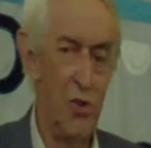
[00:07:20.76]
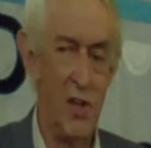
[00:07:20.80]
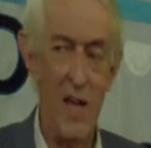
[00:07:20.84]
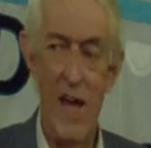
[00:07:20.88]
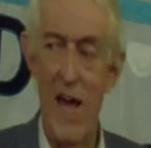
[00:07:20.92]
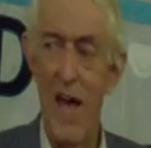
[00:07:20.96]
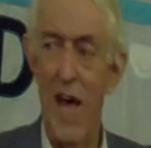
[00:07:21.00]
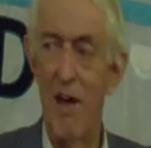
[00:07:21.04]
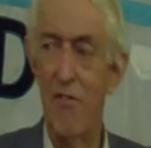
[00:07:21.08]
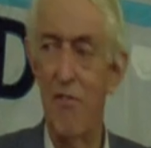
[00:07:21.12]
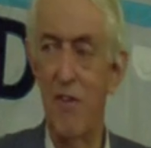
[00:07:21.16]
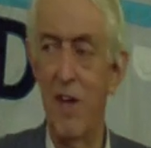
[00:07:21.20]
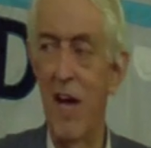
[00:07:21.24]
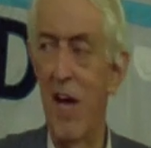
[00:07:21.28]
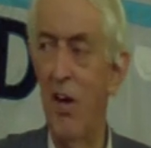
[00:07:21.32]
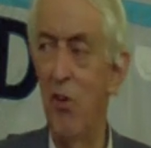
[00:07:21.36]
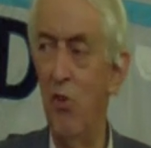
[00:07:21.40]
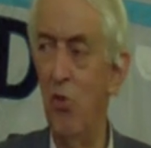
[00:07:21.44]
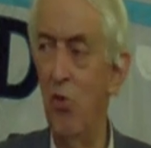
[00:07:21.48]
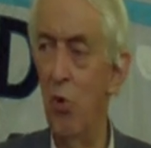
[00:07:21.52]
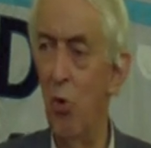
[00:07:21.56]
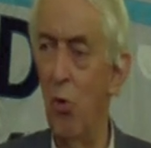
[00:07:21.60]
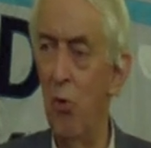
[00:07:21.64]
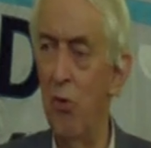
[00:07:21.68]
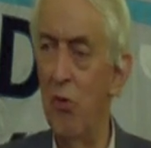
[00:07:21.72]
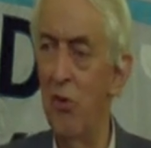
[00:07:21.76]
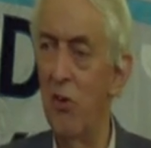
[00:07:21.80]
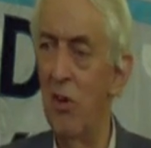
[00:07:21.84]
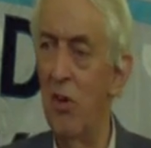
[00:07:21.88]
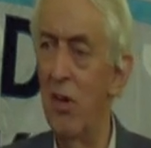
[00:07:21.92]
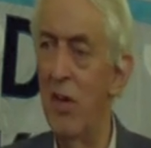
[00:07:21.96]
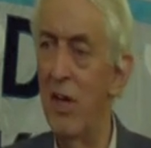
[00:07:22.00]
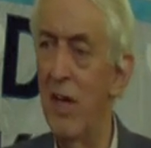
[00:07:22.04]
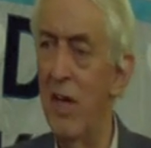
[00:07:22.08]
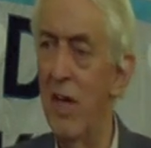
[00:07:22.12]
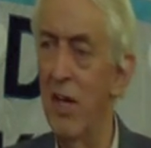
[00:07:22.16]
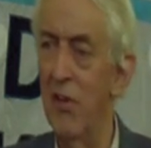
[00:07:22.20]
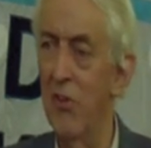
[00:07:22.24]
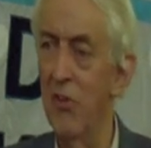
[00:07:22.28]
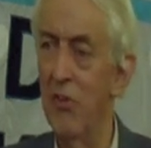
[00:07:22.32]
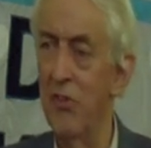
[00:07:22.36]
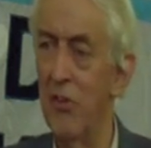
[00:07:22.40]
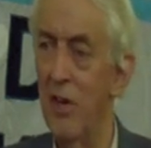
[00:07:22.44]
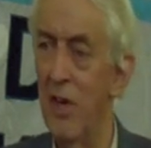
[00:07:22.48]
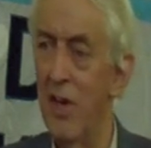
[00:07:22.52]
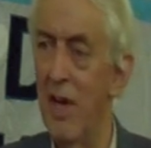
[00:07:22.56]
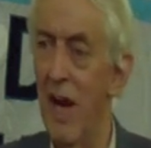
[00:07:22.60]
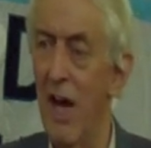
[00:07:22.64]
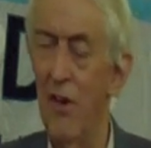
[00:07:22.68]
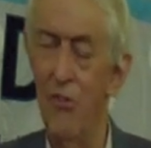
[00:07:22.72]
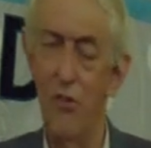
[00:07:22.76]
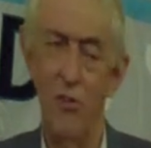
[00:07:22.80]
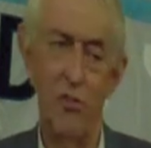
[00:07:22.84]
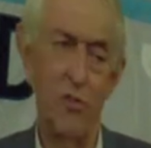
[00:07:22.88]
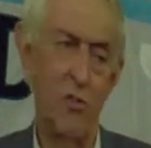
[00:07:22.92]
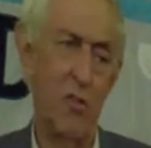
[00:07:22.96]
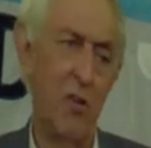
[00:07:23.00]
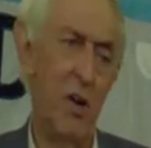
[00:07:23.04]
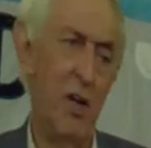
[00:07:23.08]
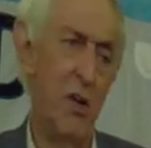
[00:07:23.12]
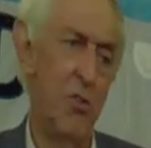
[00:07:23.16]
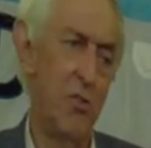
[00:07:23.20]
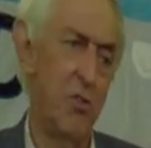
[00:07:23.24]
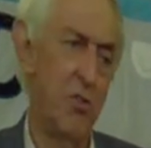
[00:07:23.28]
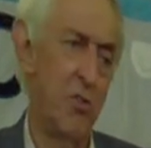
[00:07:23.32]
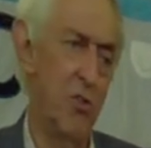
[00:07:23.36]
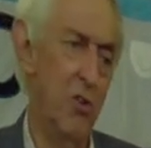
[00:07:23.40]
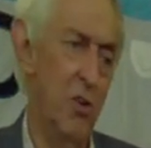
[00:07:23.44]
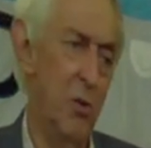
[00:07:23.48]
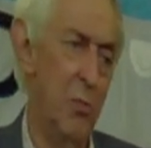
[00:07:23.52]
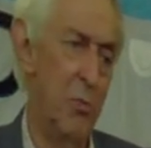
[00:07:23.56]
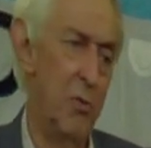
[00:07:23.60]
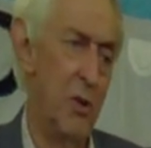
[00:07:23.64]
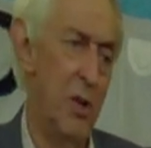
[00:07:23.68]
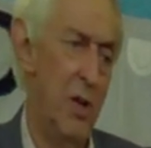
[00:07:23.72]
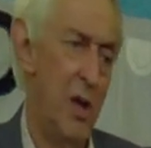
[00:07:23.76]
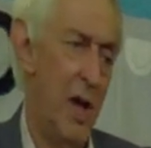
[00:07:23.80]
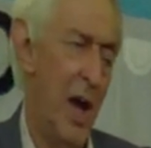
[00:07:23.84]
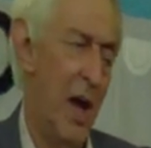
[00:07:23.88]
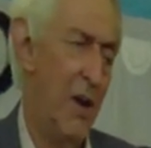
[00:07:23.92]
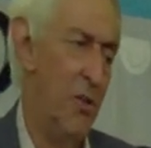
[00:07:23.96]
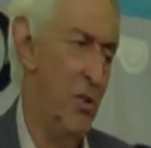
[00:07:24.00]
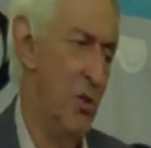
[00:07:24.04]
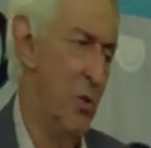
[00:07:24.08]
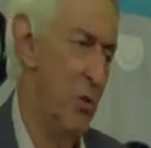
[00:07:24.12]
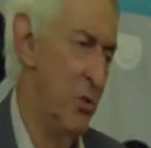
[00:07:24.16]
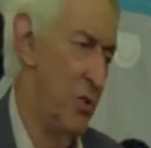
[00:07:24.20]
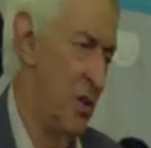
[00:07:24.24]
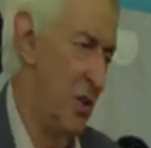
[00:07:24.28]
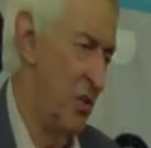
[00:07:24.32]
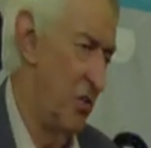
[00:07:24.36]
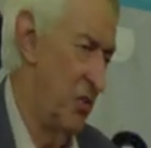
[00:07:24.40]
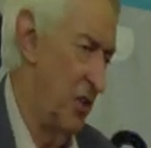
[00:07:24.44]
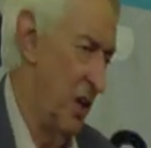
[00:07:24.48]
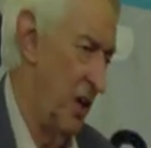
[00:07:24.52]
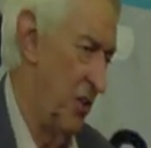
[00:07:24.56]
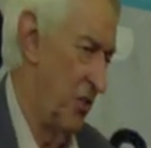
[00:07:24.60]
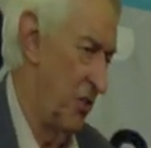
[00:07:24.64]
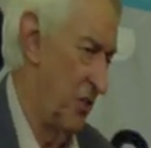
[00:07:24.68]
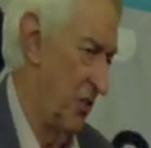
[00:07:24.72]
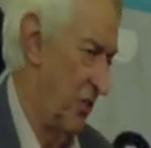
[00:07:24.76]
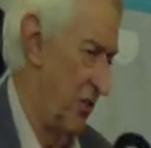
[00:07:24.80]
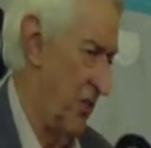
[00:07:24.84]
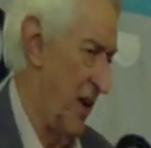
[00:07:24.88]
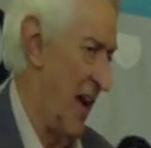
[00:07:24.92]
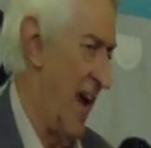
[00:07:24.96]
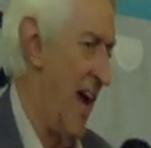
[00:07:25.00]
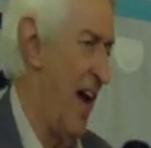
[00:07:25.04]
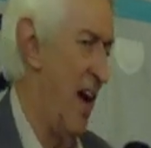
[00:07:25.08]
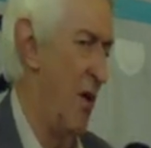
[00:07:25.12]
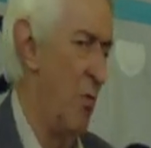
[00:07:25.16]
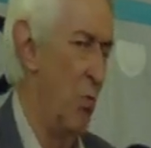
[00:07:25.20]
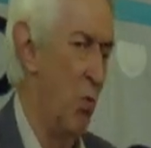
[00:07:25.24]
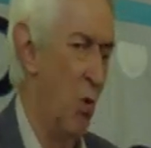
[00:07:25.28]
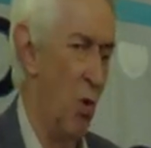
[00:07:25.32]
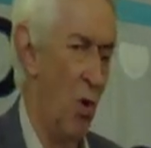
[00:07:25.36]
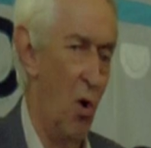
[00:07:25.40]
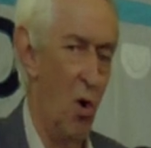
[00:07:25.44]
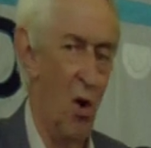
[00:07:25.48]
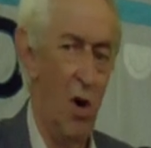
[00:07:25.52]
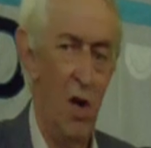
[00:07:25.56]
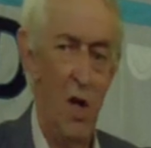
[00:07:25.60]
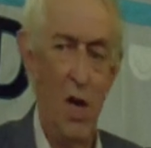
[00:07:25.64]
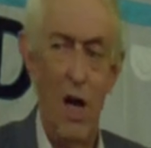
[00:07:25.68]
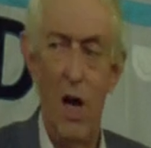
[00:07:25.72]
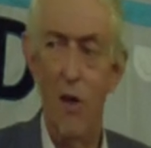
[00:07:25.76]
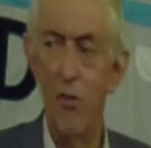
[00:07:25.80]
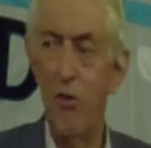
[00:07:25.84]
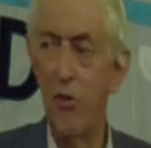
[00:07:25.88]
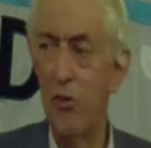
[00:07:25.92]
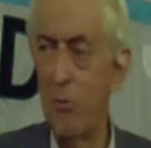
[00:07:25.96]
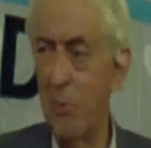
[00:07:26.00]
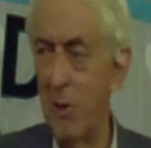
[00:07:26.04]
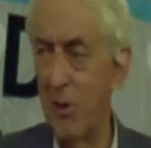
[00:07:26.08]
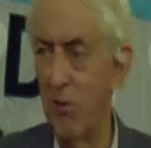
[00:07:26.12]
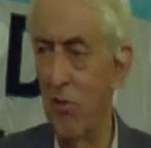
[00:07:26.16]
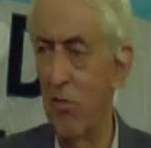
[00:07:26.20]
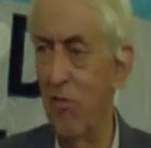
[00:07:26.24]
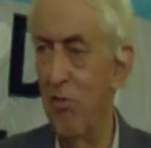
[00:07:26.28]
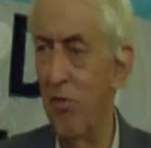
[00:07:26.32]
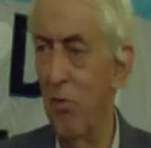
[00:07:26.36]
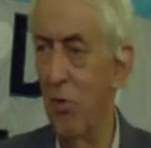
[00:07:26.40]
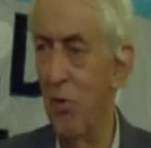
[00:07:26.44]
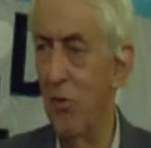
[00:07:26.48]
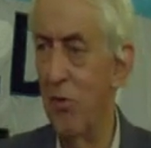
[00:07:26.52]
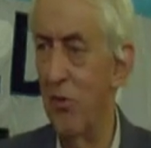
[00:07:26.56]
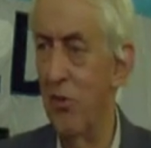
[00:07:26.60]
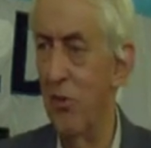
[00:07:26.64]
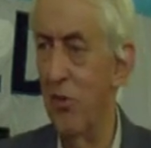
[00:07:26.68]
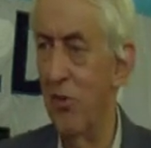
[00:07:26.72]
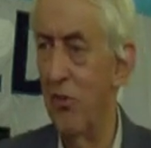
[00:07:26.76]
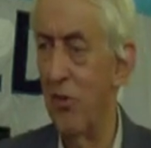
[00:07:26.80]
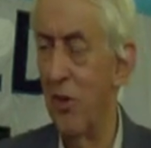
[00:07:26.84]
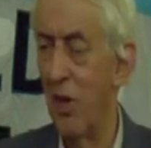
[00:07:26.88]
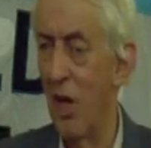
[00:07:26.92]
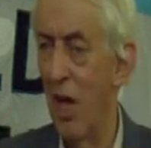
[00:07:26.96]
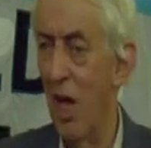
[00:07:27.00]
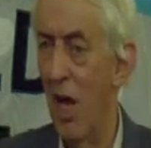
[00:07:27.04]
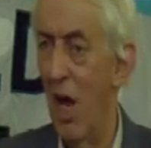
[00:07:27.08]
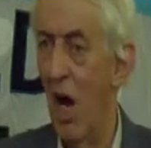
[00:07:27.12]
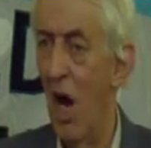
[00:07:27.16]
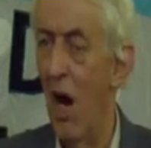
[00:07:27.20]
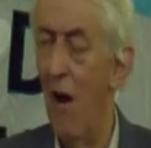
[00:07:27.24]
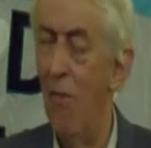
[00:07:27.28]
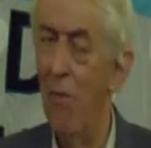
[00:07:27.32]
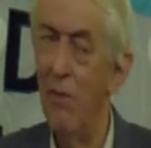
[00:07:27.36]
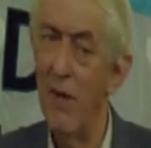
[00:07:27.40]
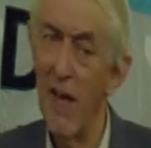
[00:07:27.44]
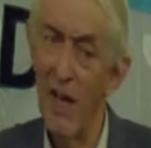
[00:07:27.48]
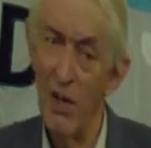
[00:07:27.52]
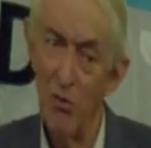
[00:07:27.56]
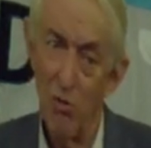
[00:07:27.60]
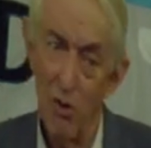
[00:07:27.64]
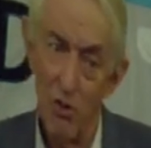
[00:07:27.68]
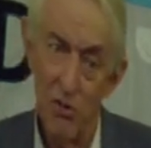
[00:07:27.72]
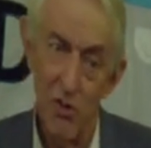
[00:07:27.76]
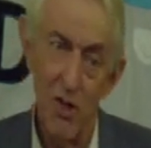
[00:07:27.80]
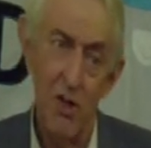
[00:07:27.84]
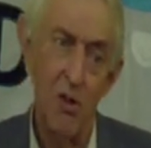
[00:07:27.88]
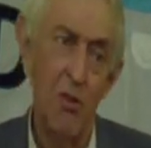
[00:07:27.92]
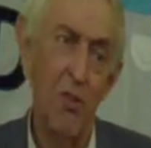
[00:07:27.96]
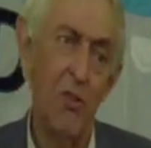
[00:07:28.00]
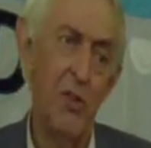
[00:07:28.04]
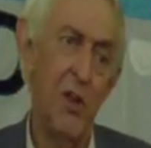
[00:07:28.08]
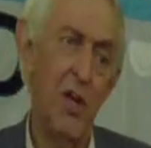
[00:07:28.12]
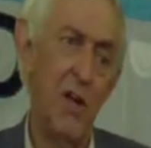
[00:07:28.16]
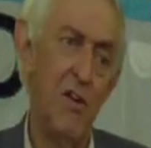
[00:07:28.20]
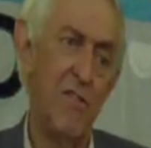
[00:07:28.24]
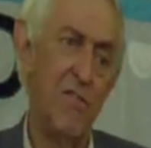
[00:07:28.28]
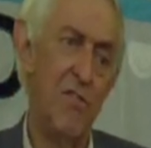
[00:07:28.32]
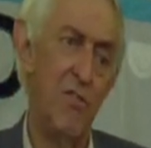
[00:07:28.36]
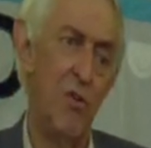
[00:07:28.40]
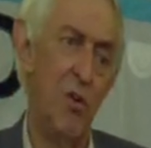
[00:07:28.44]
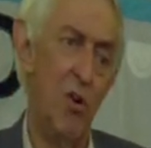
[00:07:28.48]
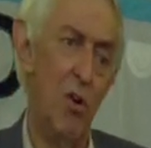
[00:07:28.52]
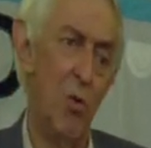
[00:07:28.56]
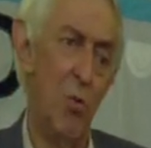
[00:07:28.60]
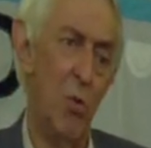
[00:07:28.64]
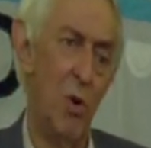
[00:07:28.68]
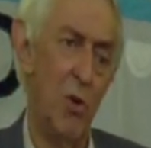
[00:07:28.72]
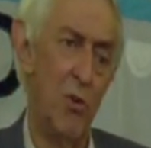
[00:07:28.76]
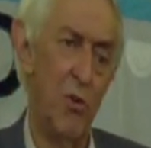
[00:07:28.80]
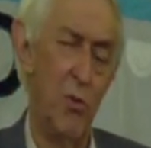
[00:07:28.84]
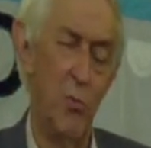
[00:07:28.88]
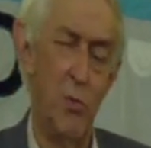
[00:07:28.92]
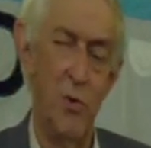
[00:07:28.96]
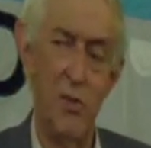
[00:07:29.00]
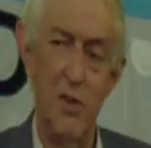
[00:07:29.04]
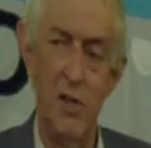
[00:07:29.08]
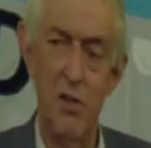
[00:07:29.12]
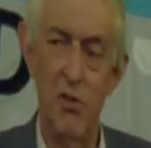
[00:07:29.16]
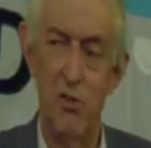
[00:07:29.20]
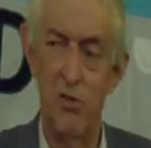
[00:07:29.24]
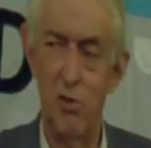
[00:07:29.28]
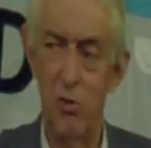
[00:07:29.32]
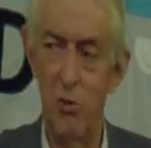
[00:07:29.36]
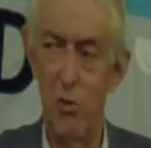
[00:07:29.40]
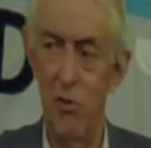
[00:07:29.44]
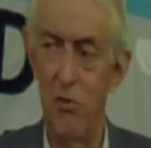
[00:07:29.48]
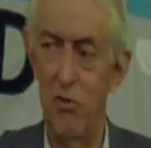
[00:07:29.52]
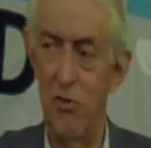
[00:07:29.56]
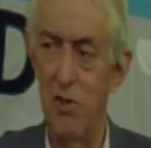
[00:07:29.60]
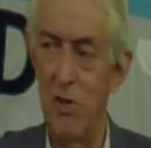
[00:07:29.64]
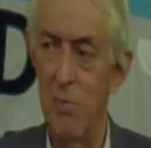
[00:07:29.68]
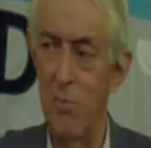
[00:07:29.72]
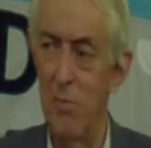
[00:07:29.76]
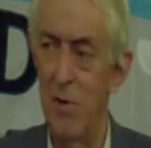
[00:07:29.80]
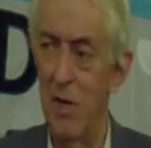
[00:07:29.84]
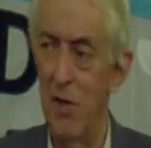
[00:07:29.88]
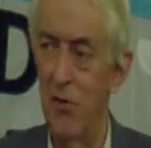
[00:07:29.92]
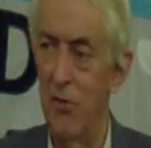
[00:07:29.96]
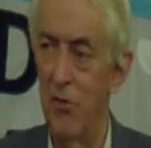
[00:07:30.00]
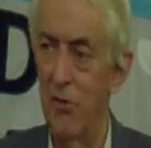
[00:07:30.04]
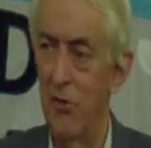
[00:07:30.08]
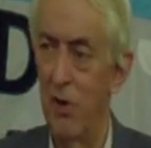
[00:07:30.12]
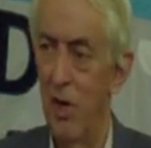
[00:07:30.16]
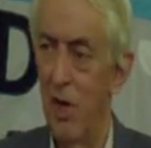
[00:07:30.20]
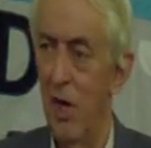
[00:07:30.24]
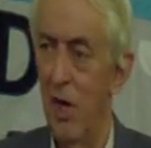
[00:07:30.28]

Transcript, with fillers: the Afghan Northern Alliance as its ground troops and used intense air war and the special forces. And the end result, therefore, was that within 2 or 3 months,